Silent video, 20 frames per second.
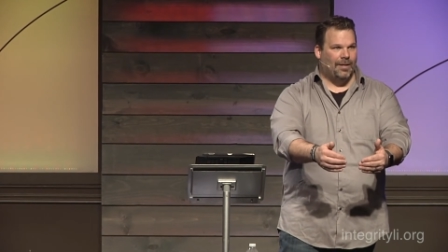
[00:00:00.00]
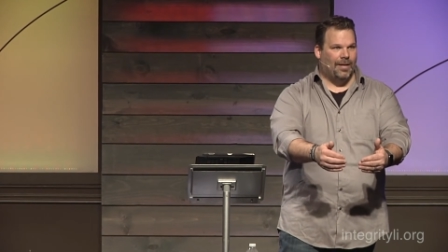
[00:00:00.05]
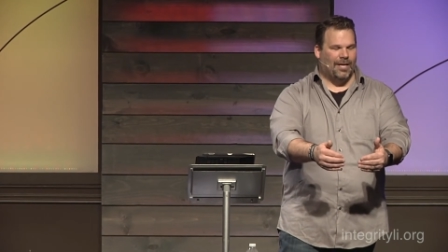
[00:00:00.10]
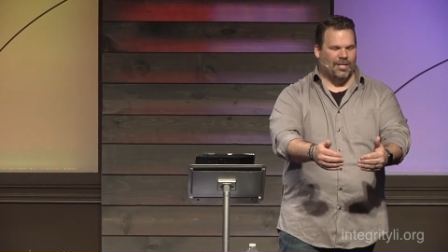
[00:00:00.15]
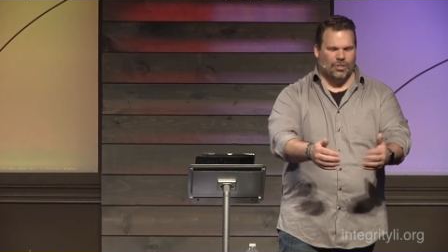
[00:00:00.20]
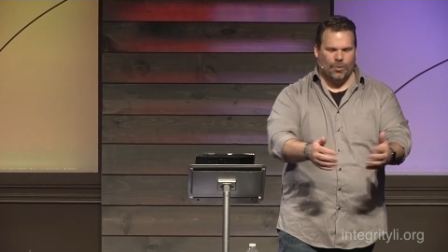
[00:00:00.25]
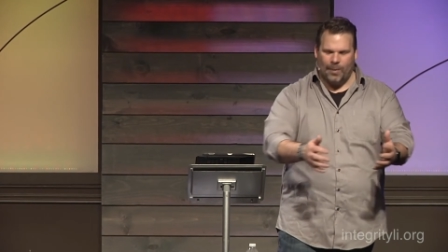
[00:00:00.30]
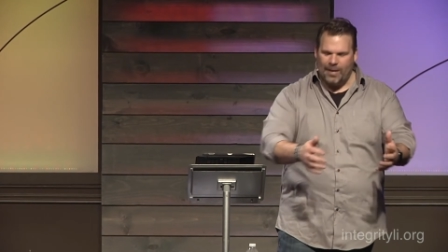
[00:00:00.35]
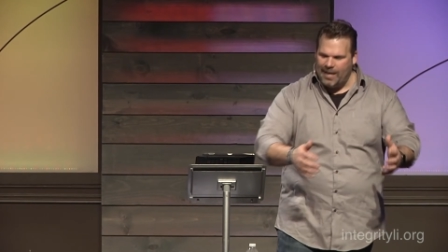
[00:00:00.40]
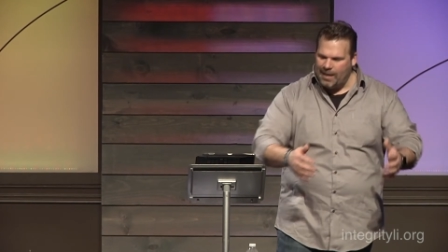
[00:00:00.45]

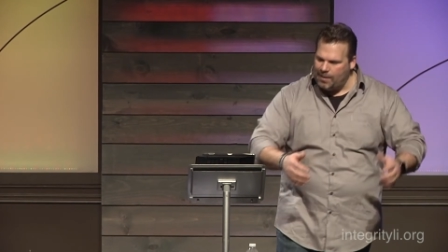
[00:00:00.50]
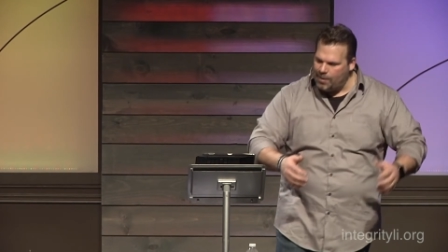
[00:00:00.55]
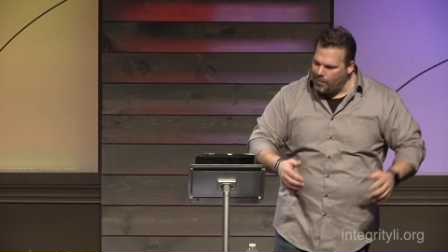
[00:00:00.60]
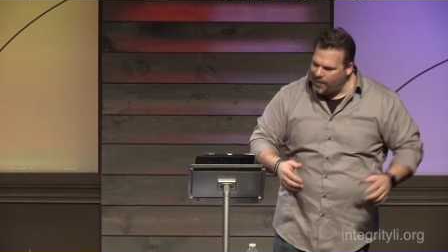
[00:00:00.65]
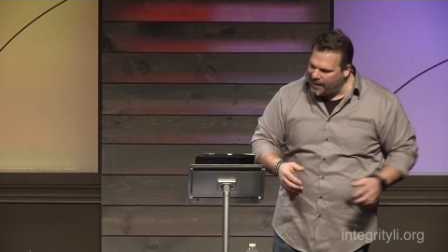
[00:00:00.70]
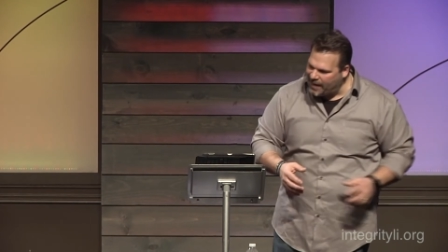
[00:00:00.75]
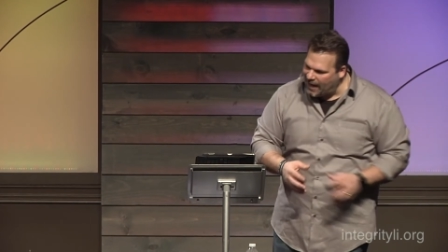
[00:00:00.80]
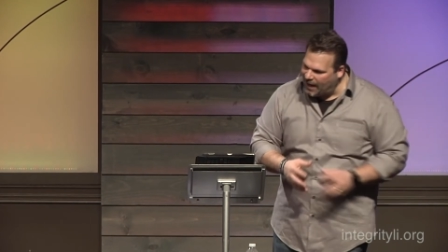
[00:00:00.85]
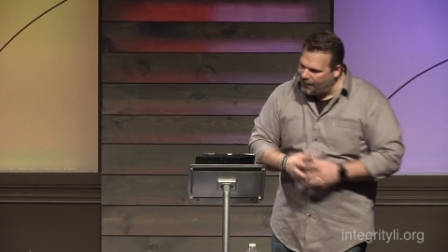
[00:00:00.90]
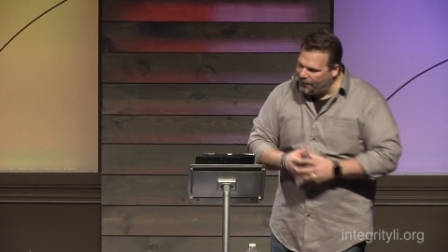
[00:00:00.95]
And so we need to
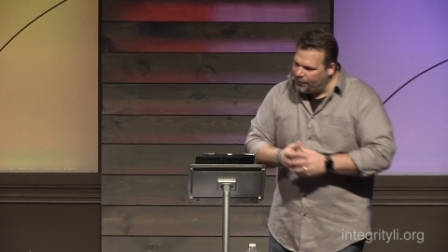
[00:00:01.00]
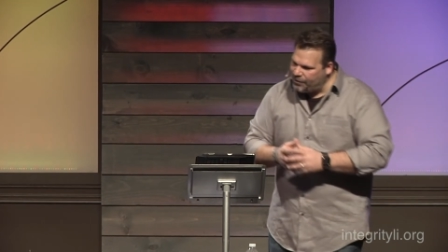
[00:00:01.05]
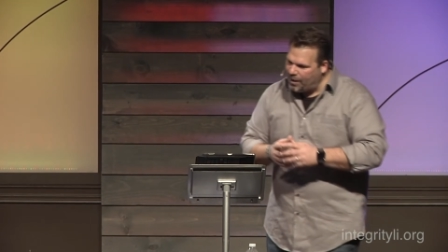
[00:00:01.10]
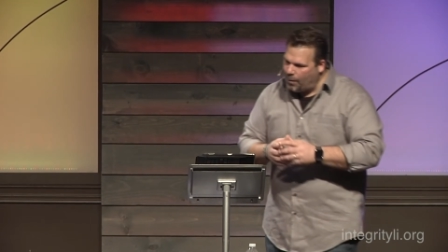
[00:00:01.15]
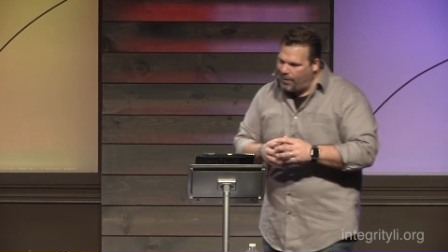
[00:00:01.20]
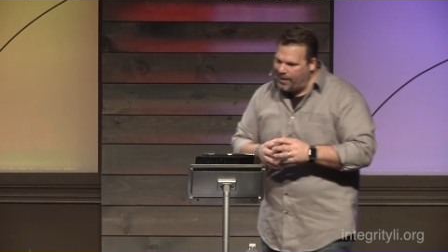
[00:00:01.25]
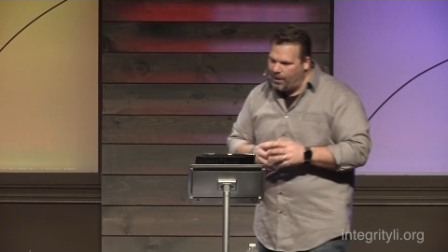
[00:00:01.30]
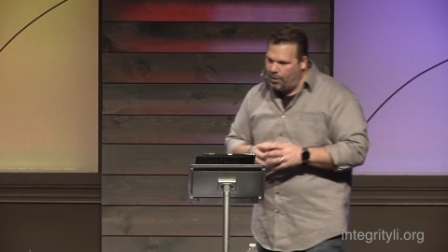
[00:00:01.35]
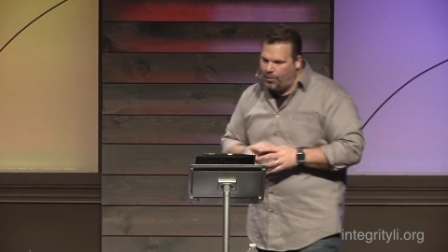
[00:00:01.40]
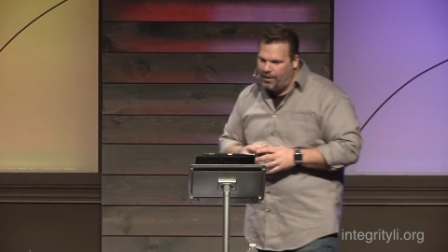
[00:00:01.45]
be careful
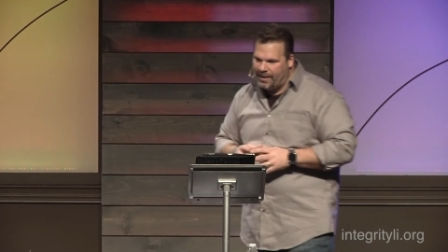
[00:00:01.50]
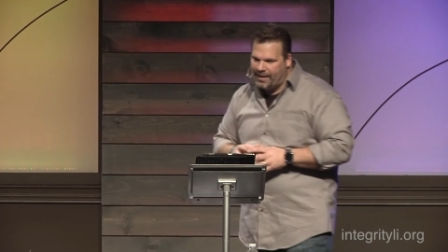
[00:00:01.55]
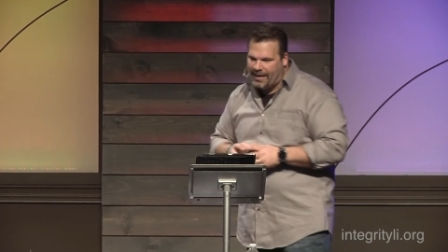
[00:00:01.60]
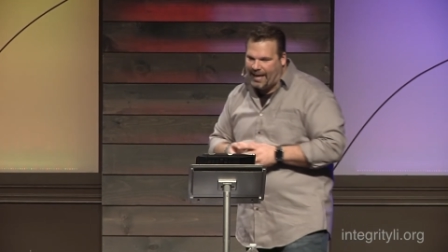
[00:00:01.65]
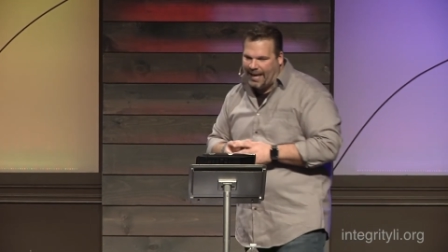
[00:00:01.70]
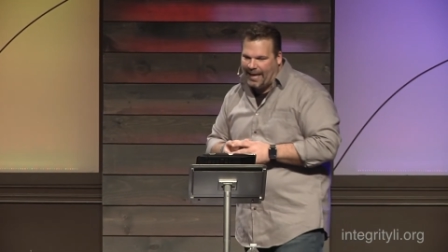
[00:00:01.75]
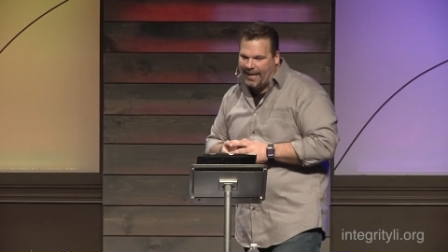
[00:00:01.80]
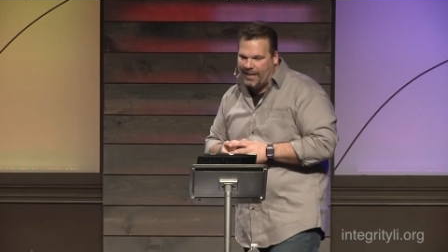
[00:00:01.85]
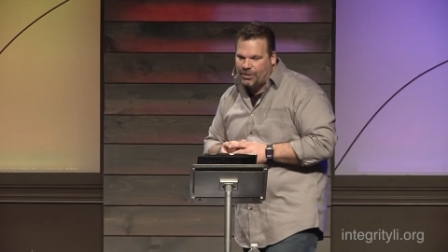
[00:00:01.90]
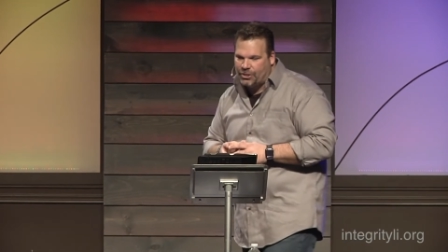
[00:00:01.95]
that we don't
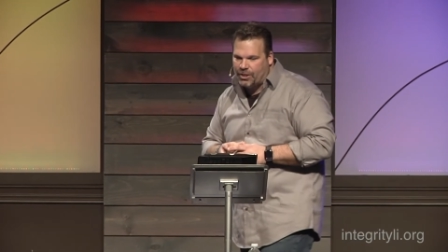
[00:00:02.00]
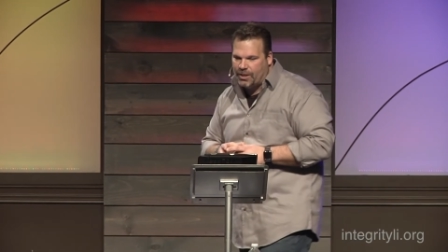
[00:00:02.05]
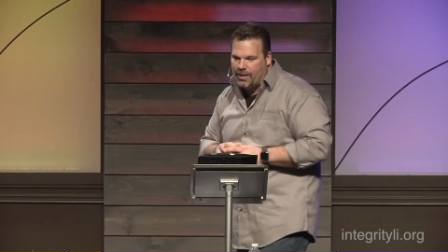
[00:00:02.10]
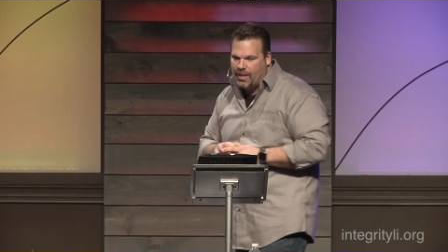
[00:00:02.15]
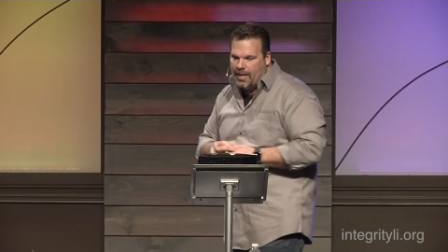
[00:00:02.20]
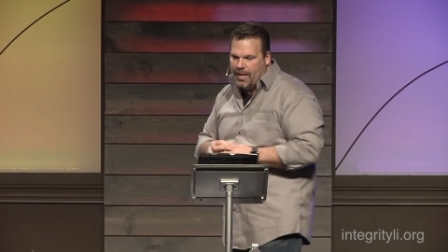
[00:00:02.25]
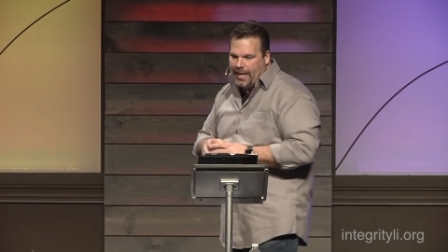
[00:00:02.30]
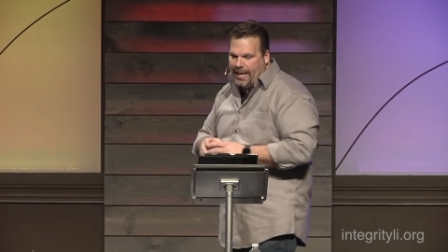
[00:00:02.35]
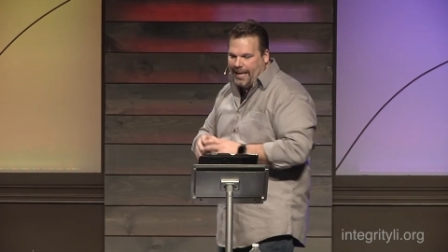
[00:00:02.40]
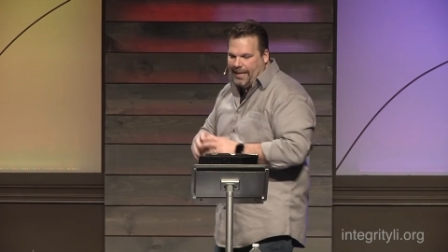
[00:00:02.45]
engage
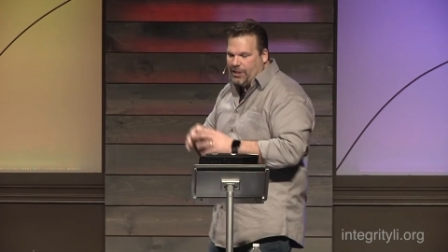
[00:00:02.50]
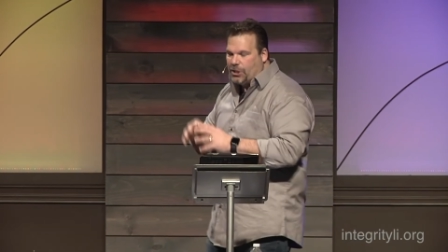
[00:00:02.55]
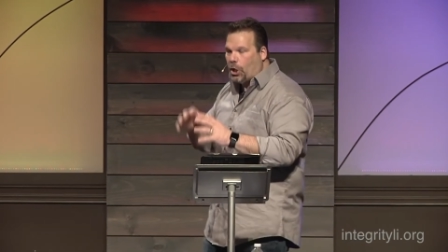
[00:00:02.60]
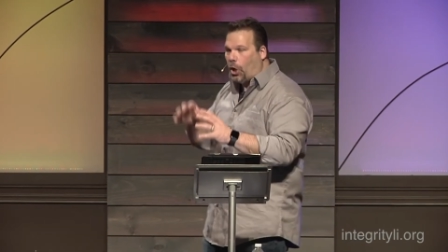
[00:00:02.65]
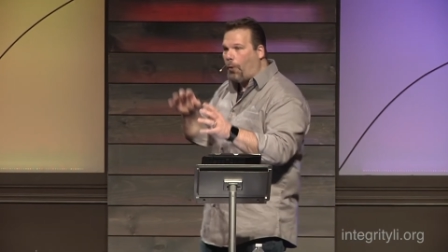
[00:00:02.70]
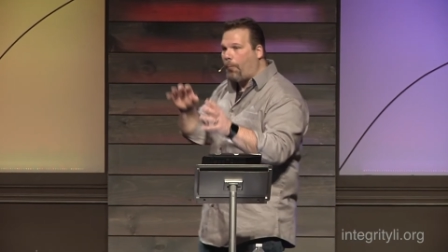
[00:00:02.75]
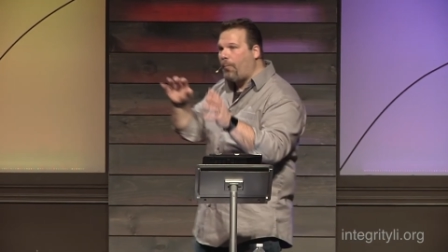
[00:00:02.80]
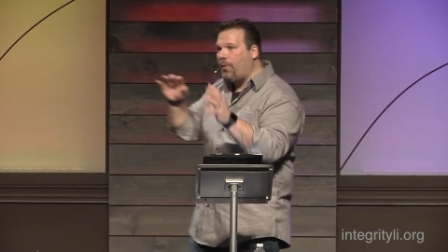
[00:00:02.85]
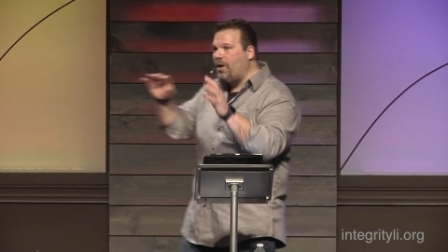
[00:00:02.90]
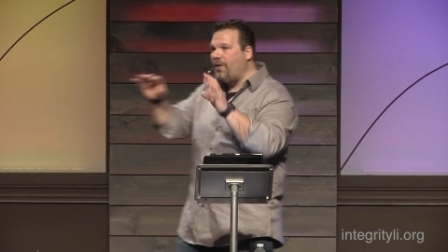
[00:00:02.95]
in
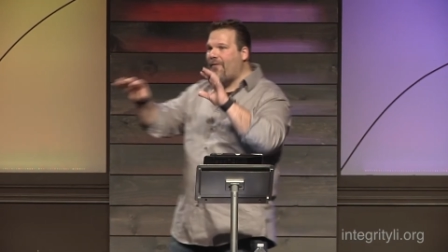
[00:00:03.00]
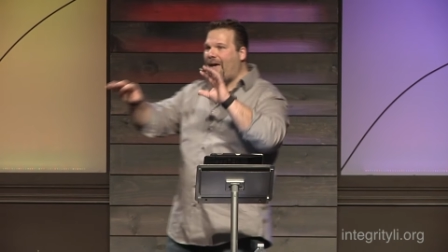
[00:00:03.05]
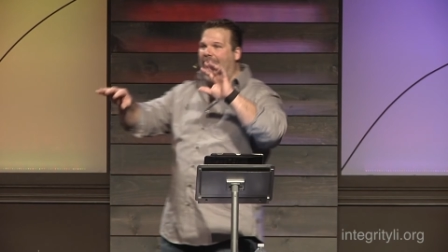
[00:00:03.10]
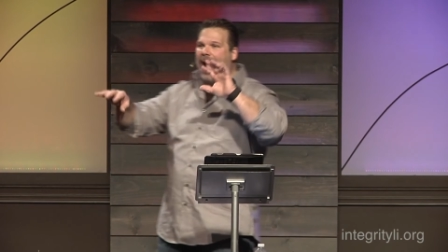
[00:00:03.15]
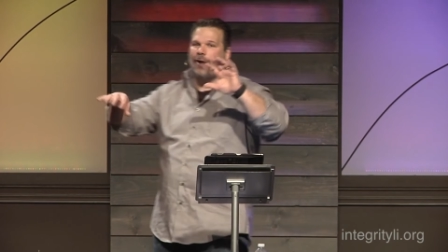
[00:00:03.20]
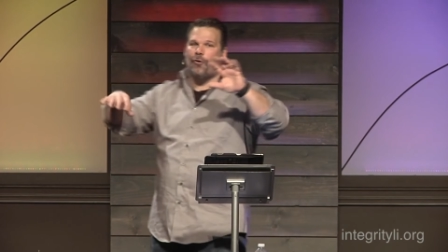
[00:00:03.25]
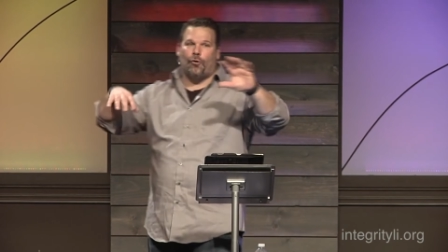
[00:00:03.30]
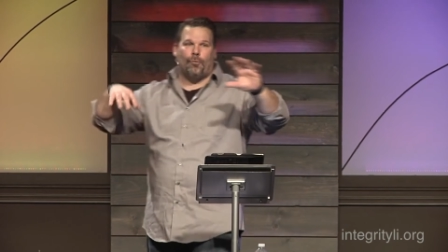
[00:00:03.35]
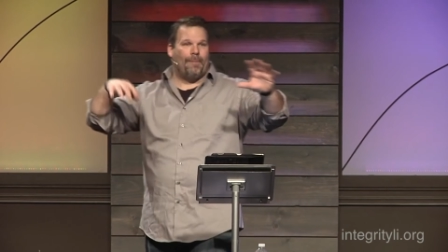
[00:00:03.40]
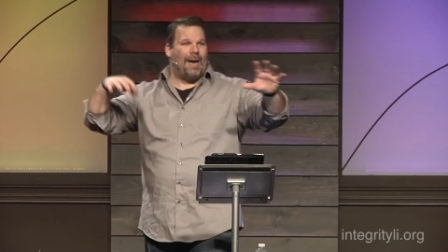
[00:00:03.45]
interpretive
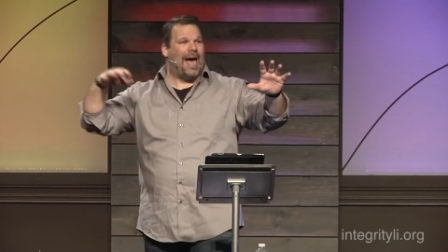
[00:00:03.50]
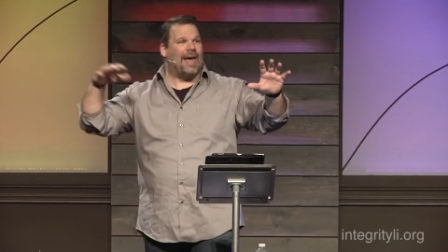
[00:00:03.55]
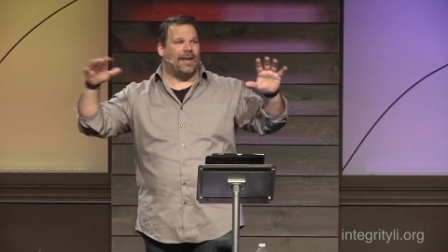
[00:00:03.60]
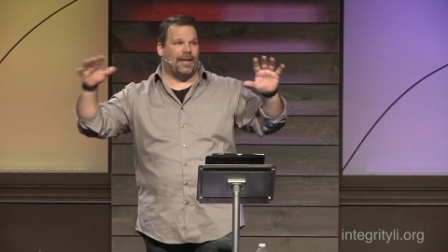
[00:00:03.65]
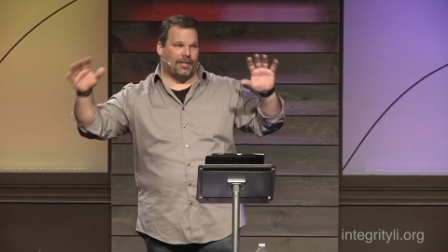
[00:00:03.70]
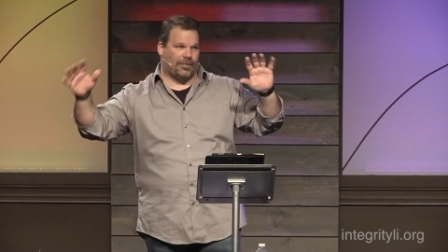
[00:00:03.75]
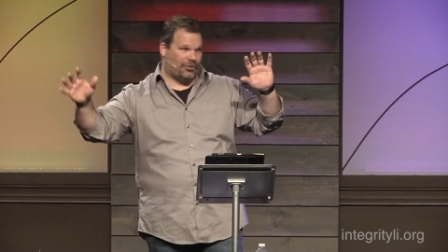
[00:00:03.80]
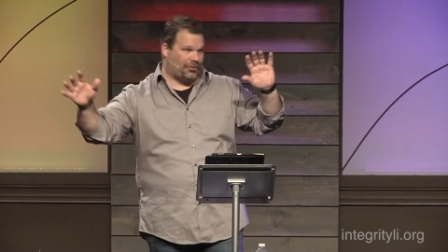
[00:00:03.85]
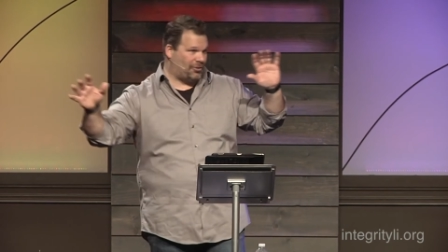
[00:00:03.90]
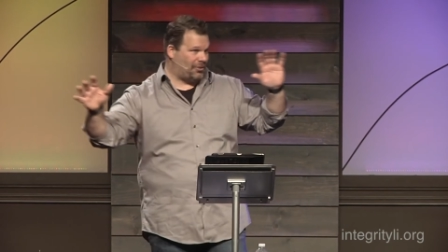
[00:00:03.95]

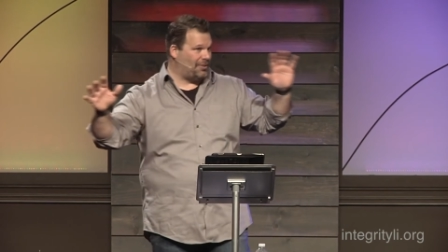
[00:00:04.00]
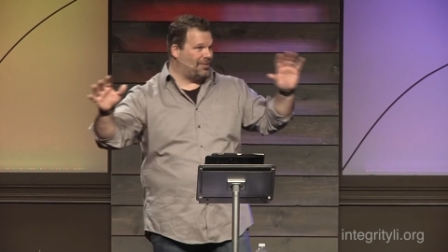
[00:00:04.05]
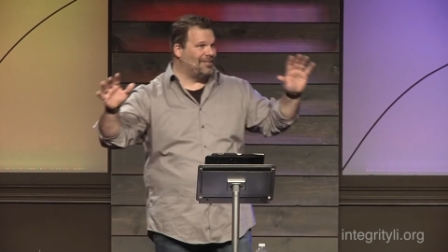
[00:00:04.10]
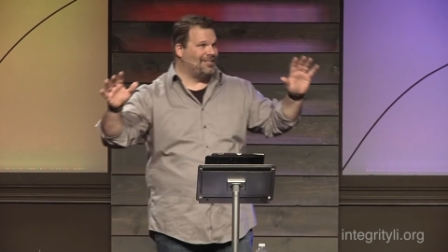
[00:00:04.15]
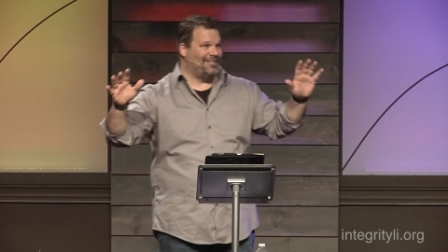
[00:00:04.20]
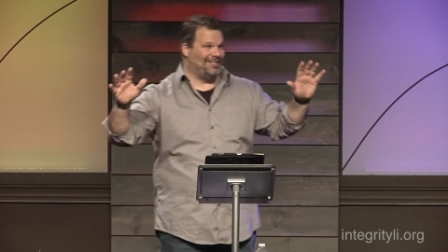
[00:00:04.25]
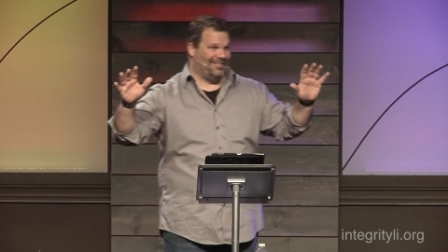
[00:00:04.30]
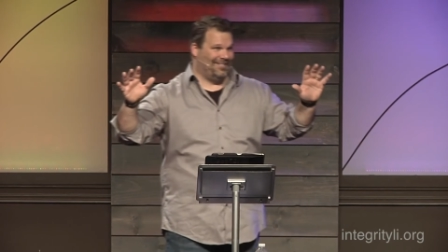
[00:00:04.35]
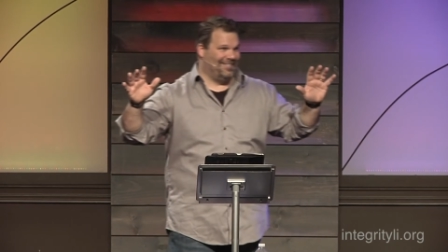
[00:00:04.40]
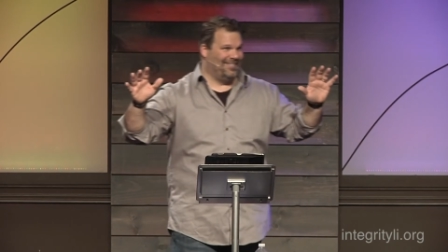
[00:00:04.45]

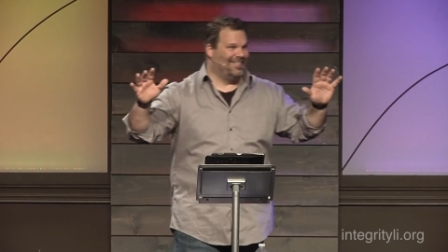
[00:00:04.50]
acrobatics